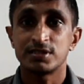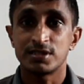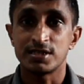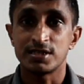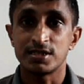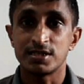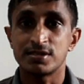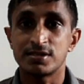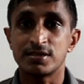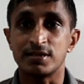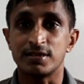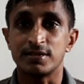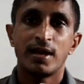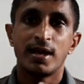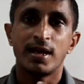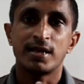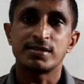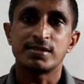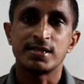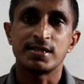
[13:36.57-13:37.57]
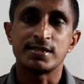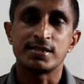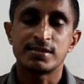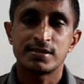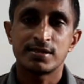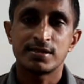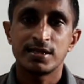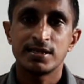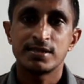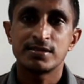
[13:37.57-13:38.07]
Tissa as he
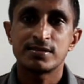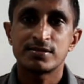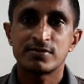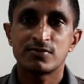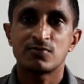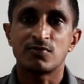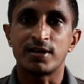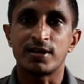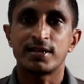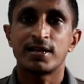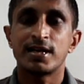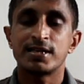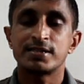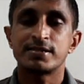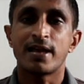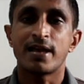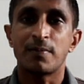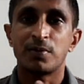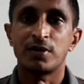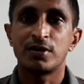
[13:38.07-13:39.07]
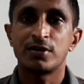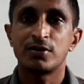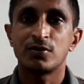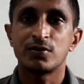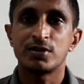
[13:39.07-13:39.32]
sees what has happened